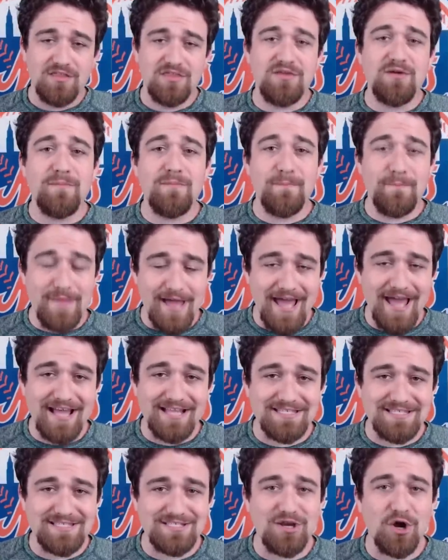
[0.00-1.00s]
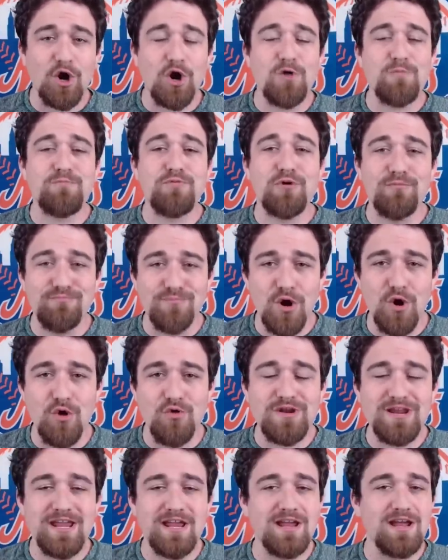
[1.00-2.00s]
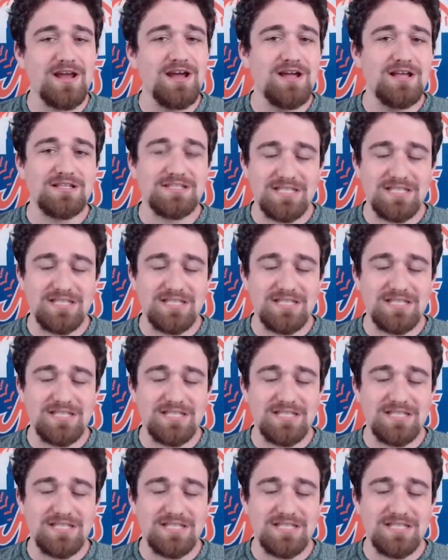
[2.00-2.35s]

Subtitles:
The Mets are promoting